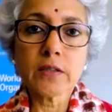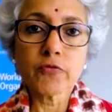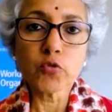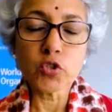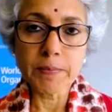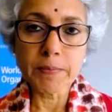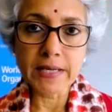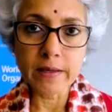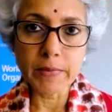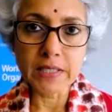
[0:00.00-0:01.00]
future
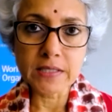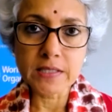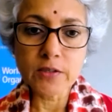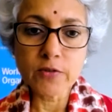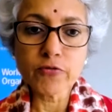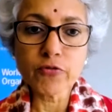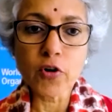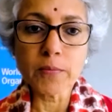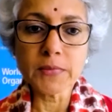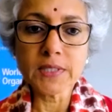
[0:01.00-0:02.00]
pandemics
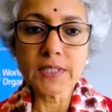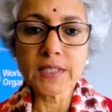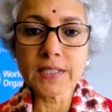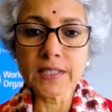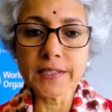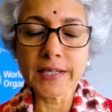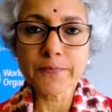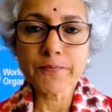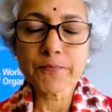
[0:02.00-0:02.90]
from occurring.